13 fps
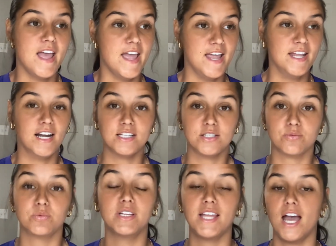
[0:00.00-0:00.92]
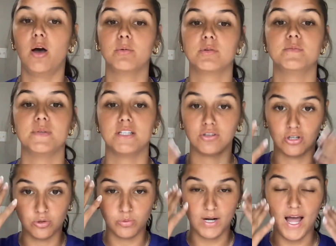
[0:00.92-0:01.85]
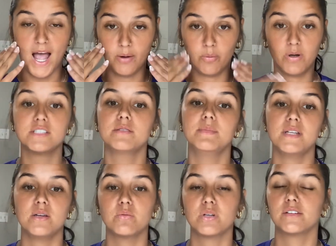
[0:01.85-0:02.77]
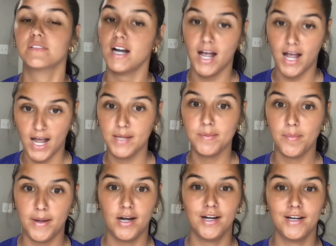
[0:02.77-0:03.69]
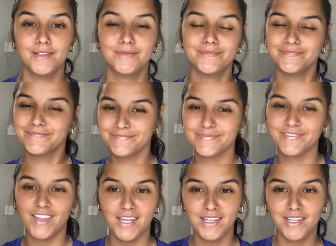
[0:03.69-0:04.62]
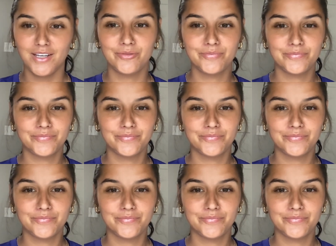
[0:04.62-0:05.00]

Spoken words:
and it's really helped me learn what I want to be whenever I'm a parent. Thank you.